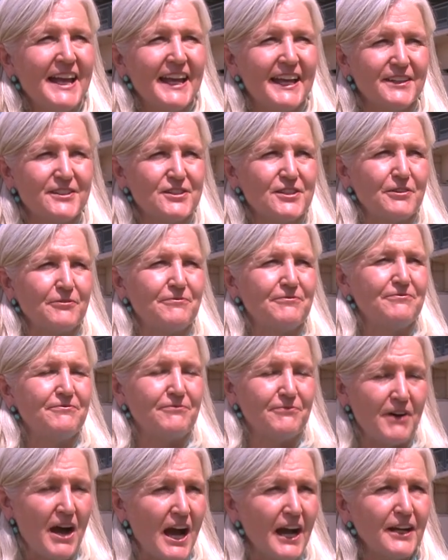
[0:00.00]
It's the
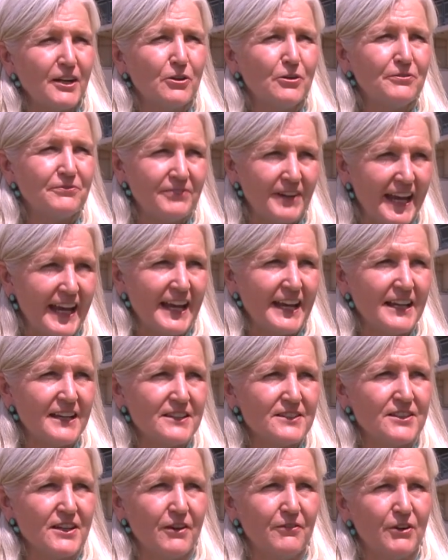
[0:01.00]
final
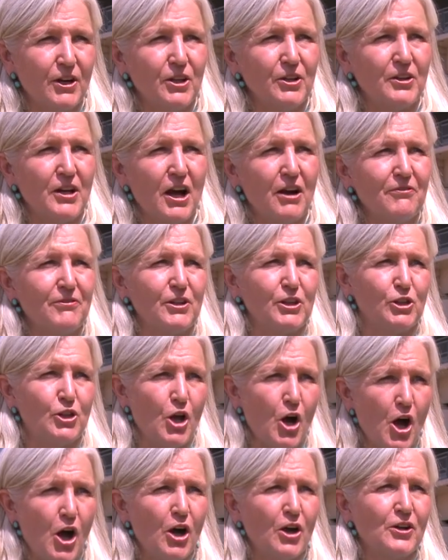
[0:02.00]
phase of a, of a
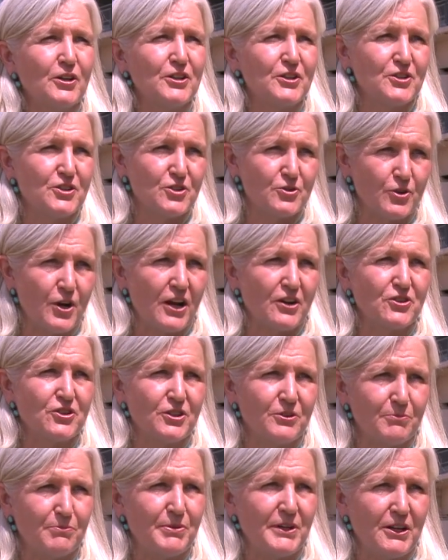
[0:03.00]
long
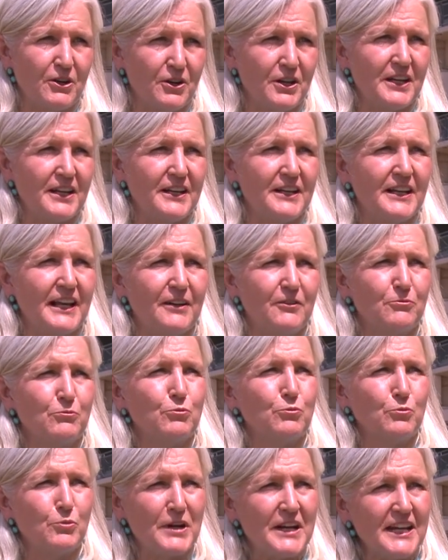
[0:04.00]
construction period and
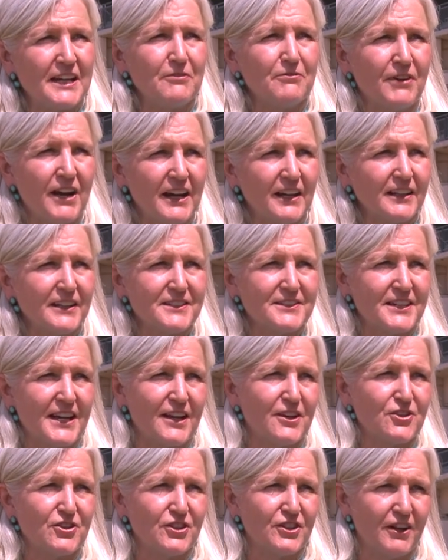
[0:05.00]

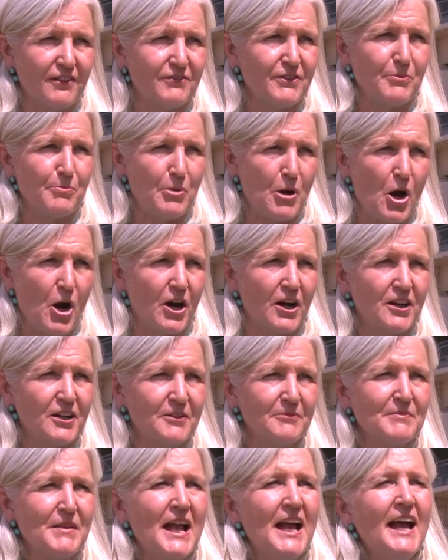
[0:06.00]
revitalization of the park.
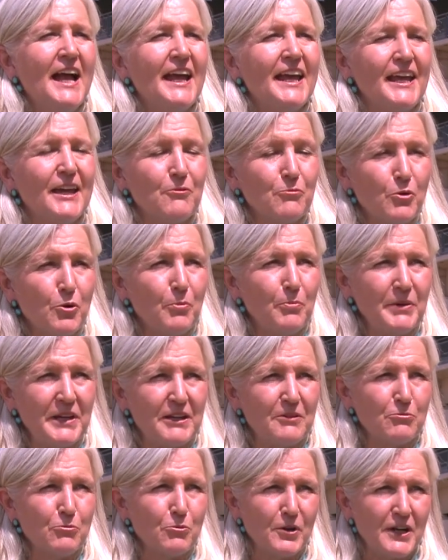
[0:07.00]
It will
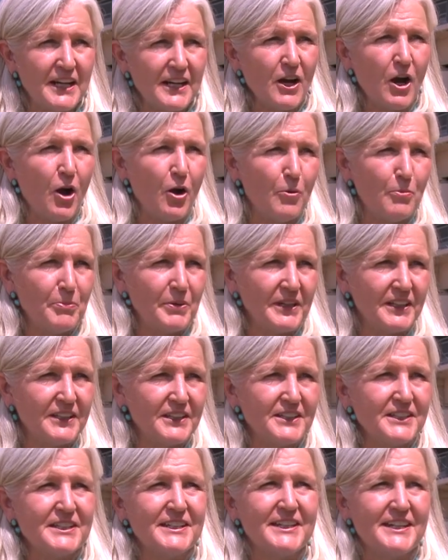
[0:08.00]
be
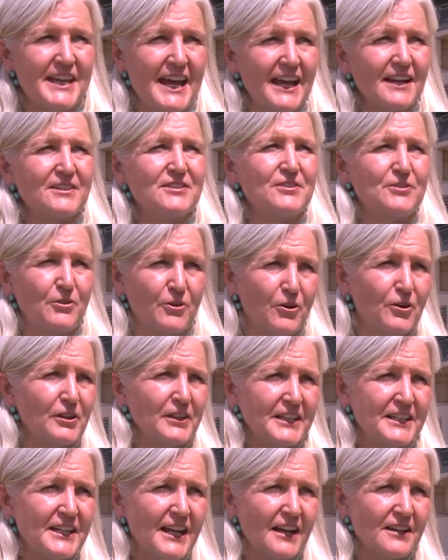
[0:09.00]
reopened next,
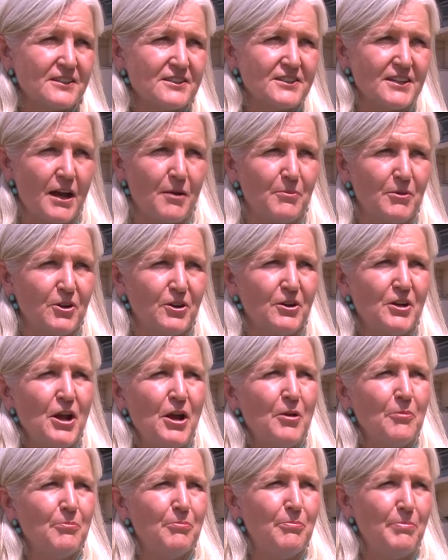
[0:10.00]
early next summer,
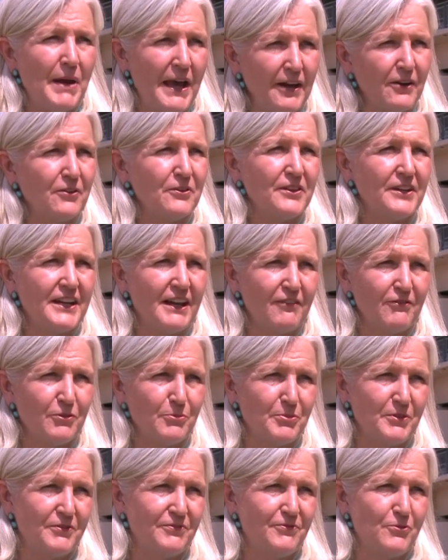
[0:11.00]
better than ever
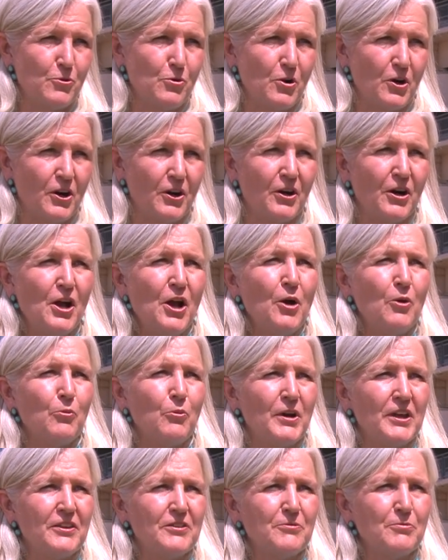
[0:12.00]
before
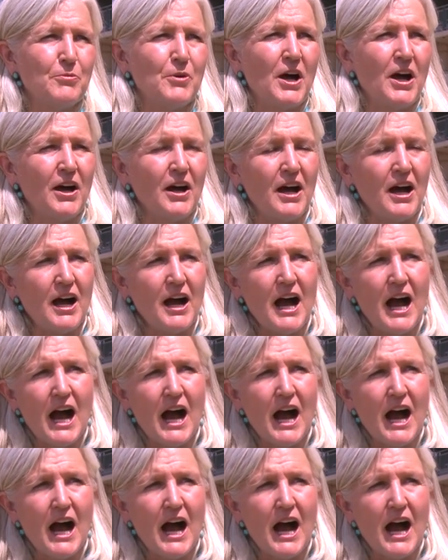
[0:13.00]
with uh, a